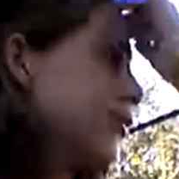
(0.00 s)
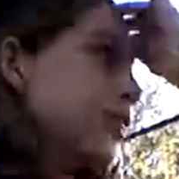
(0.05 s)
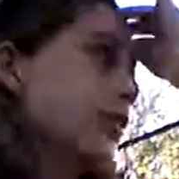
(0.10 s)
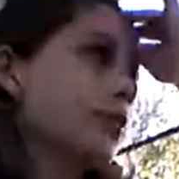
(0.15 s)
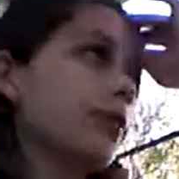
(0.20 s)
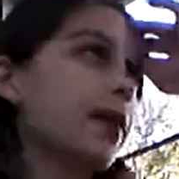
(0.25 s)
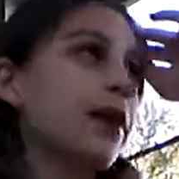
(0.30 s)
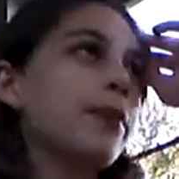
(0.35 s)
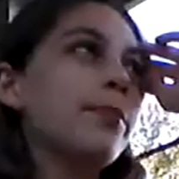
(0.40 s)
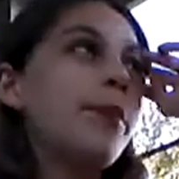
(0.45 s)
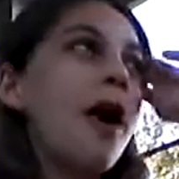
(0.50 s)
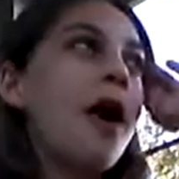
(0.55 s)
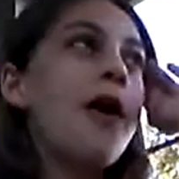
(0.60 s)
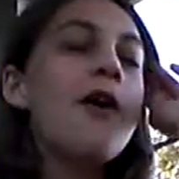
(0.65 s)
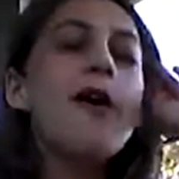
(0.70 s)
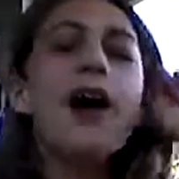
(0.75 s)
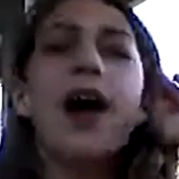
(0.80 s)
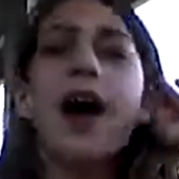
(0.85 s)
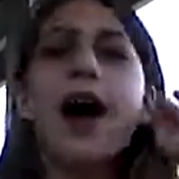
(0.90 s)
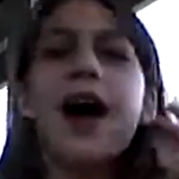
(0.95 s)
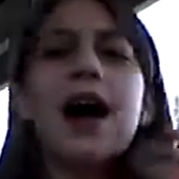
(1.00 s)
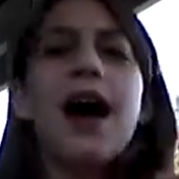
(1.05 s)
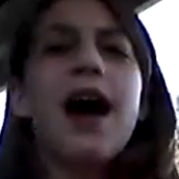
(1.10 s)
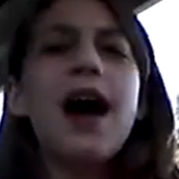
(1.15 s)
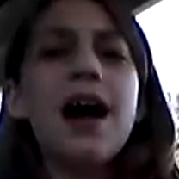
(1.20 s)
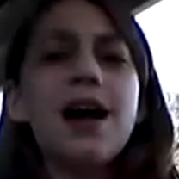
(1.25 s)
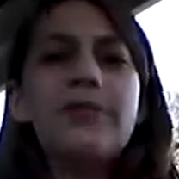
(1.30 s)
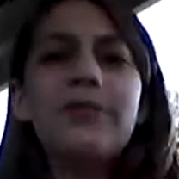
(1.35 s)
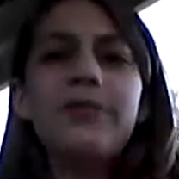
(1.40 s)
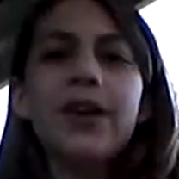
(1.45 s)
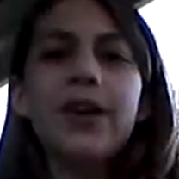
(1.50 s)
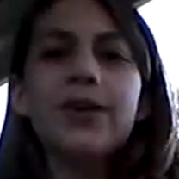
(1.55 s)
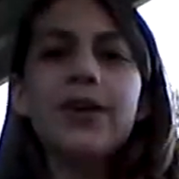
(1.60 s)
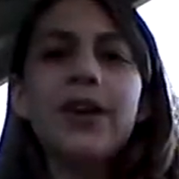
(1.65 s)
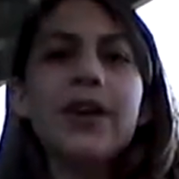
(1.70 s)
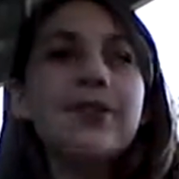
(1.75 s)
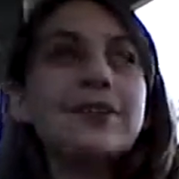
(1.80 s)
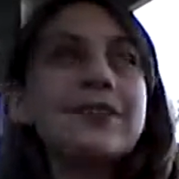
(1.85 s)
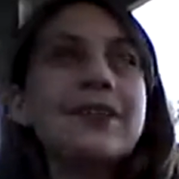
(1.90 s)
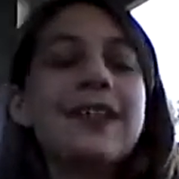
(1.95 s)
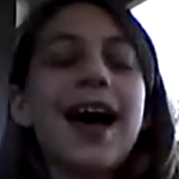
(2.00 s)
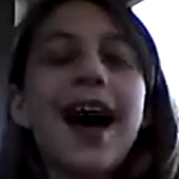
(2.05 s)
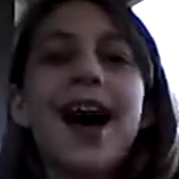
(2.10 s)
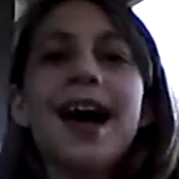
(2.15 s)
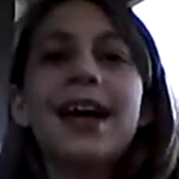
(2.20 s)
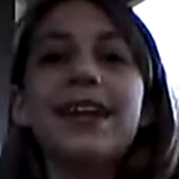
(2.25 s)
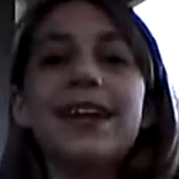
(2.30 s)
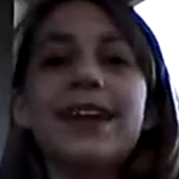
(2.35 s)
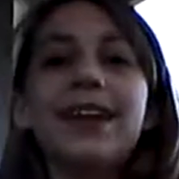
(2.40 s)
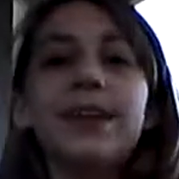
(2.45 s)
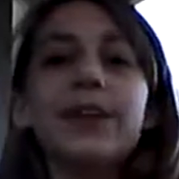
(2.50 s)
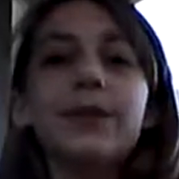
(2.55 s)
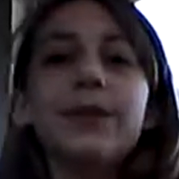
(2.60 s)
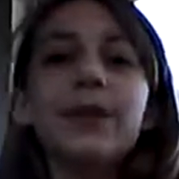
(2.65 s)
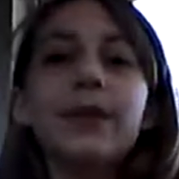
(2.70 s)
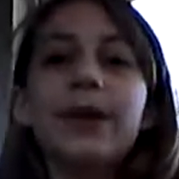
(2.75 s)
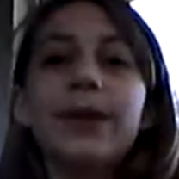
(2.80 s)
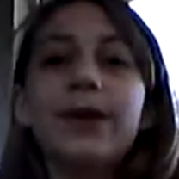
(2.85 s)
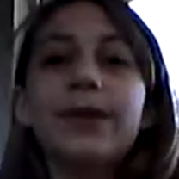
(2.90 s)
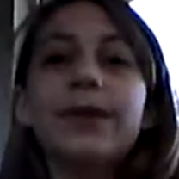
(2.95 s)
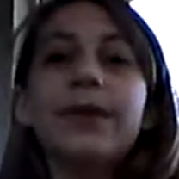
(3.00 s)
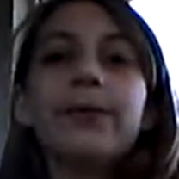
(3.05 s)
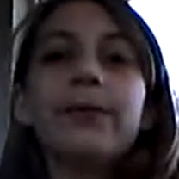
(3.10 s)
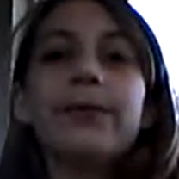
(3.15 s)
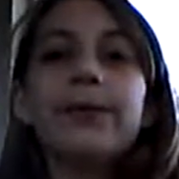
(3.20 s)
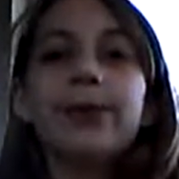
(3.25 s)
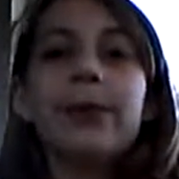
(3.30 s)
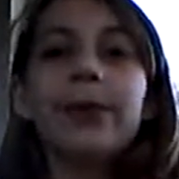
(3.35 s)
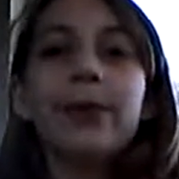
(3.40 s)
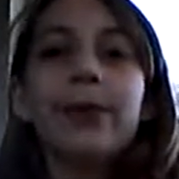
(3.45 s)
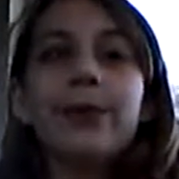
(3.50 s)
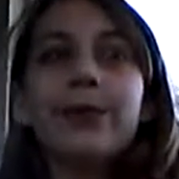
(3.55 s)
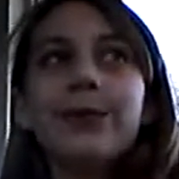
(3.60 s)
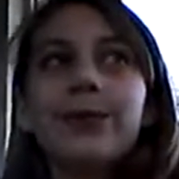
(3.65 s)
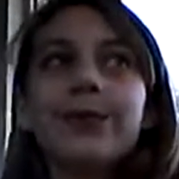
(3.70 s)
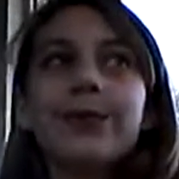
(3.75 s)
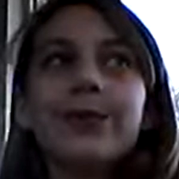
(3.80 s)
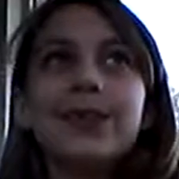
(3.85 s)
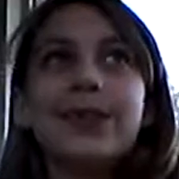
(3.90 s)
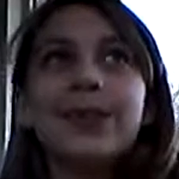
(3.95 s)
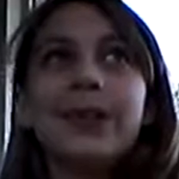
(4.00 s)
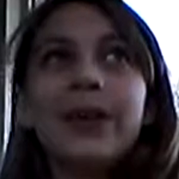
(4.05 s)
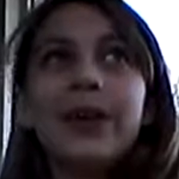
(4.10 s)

rainbow. I'm filming outside. It is really, really cold.